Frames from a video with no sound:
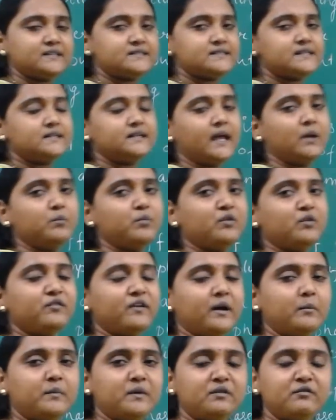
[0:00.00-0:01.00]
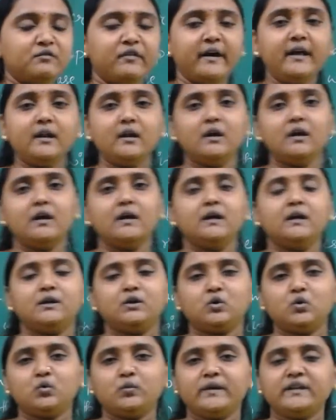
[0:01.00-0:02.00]
is the type of amplifier
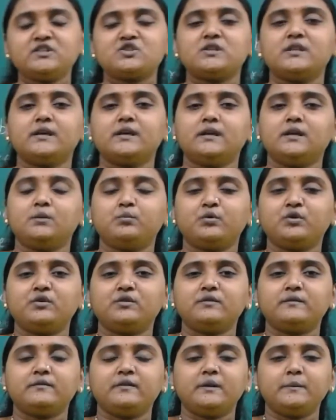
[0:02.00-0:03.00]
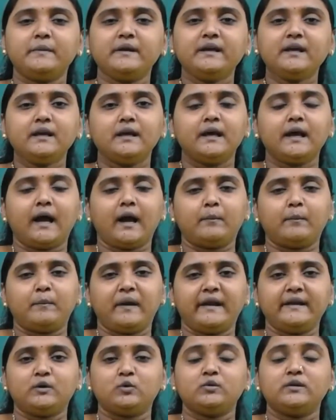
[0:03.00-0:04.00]
to which the input will be
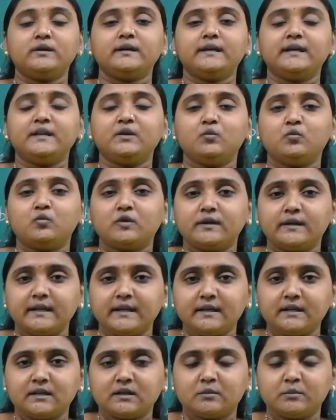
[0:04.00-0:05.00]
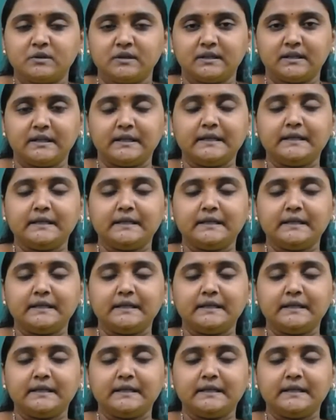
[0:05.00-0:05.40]
applied to the inverting terminal.